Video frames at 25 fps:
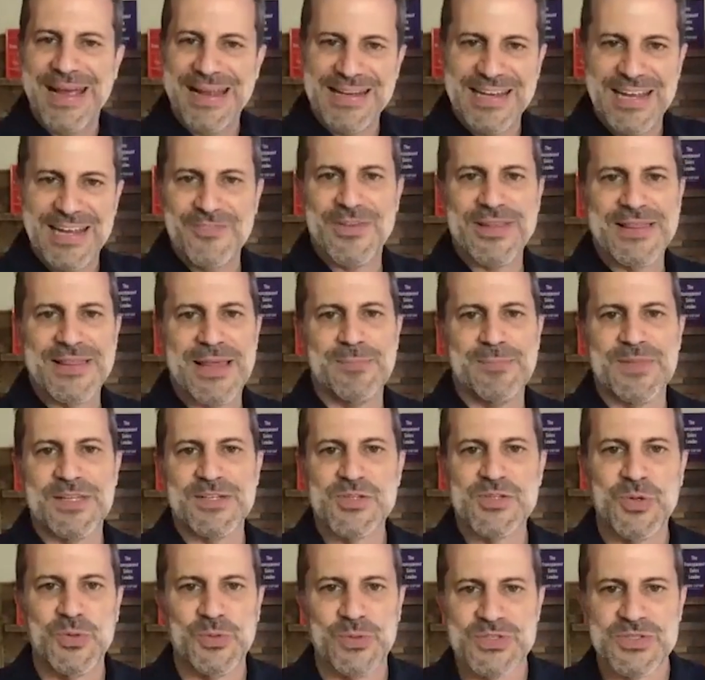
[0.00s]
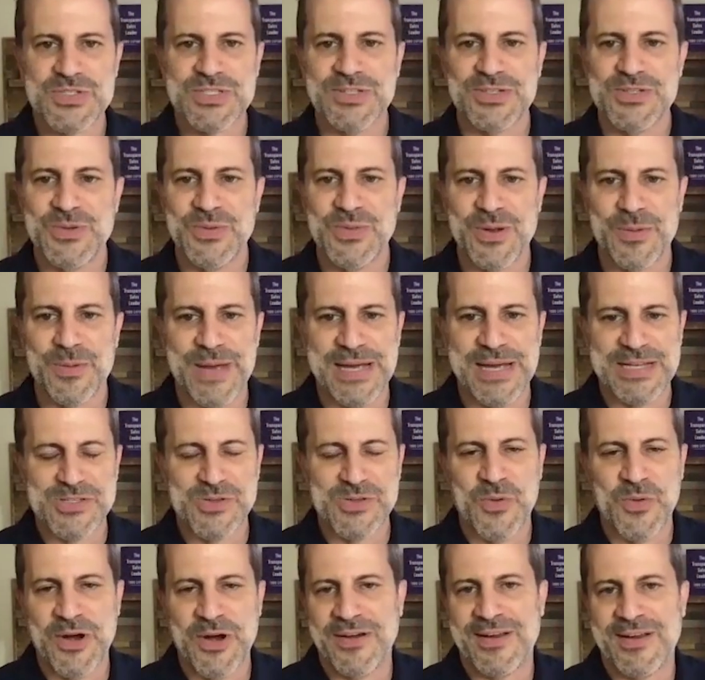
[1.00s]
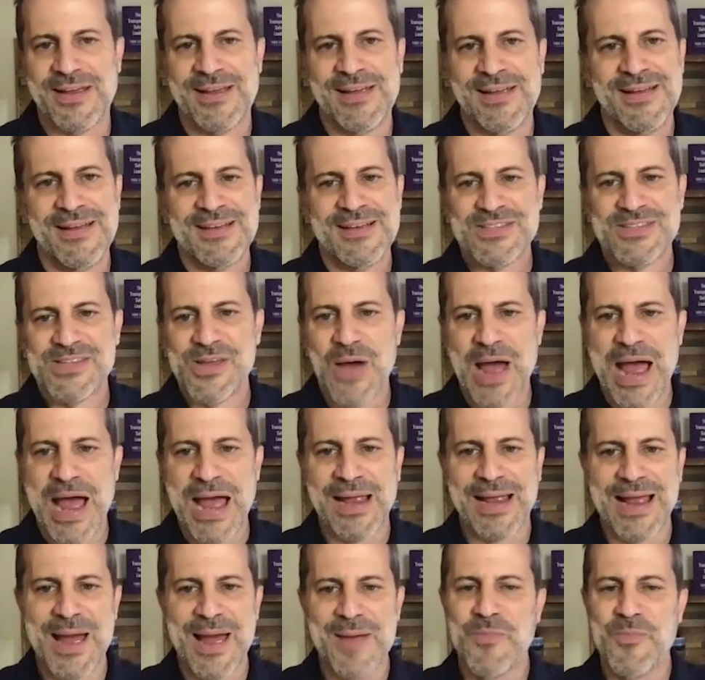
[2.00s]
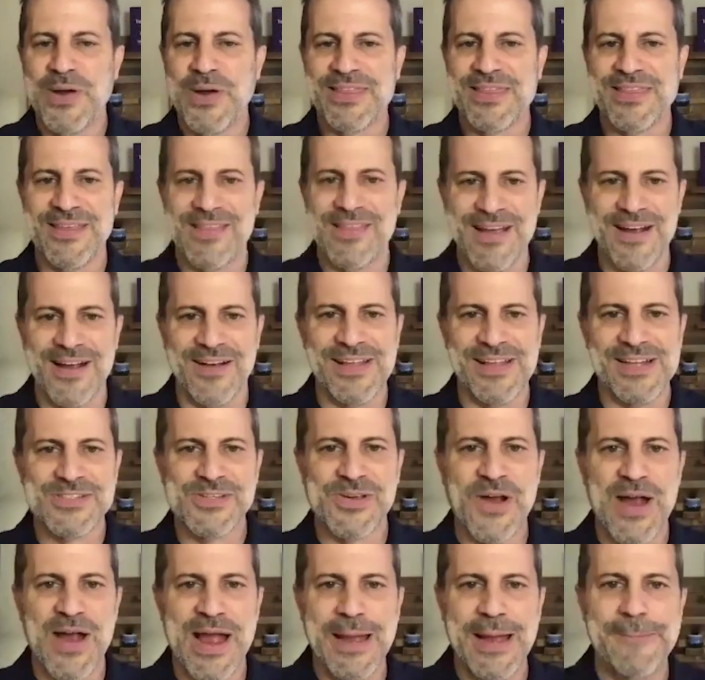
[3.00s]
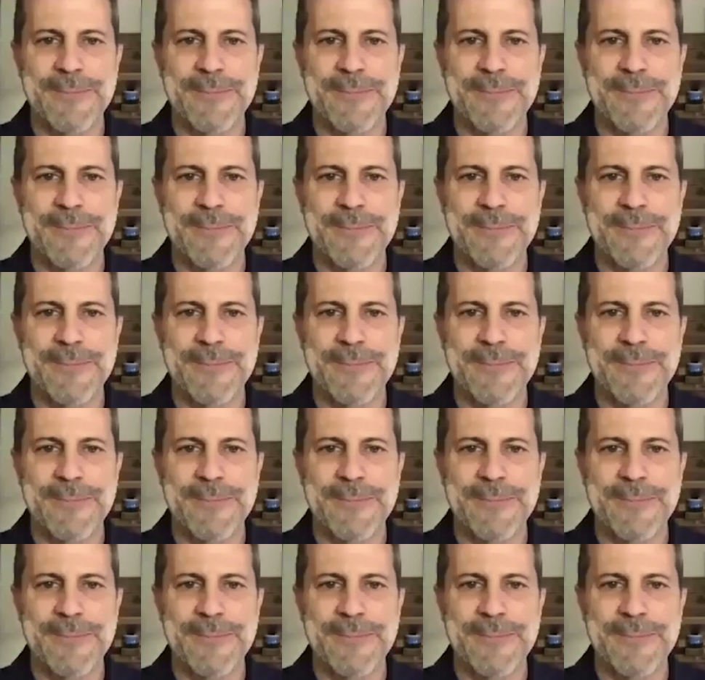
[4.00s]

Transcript: and giving them the tools to do their best work so I, am with you there that's great